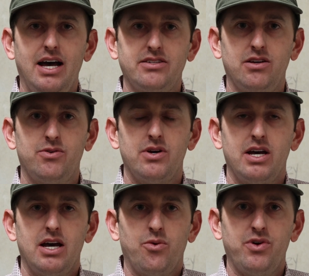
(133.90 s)
So
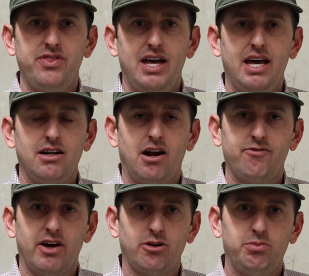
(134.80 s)
with that, our
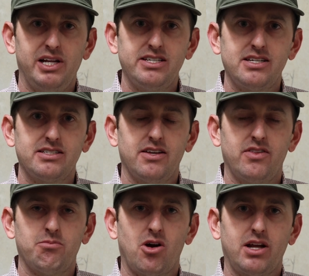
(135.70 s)
final placings of
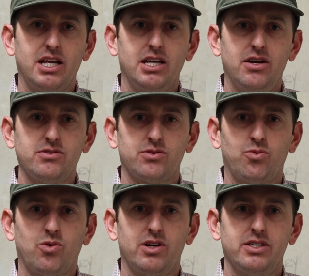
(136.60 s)
the market goats
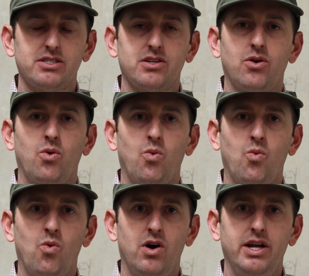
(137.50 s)
was
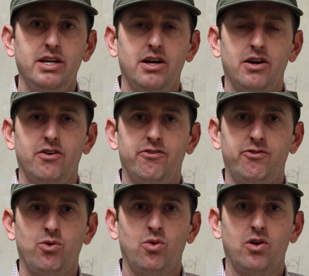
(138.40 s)
1,
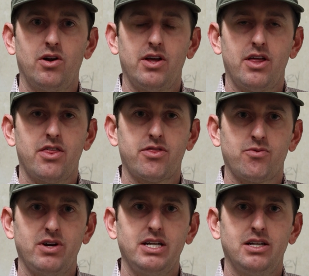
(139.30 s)
4,
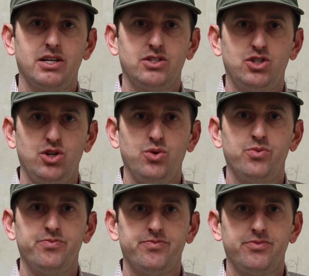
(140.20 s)
3, 2.
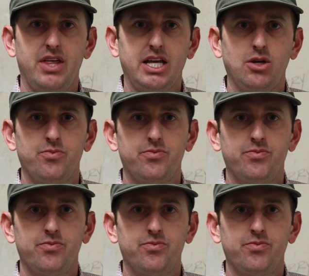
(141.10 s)
Thank you.